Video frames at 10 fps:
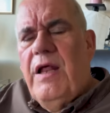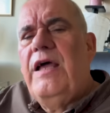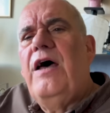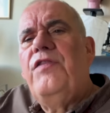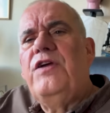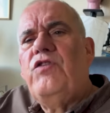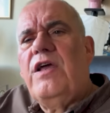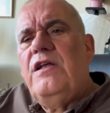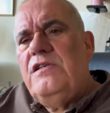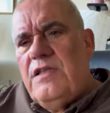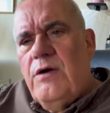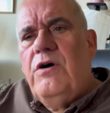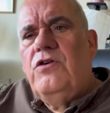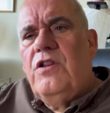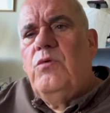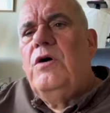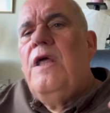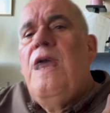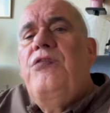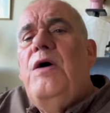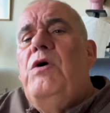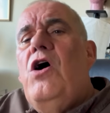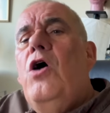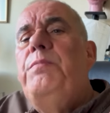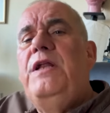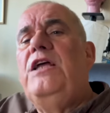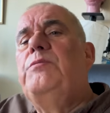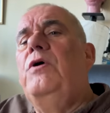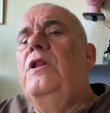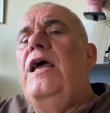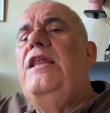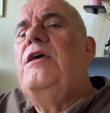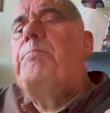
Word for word: play at the Cricketers. They were another one. They were unpredictable in the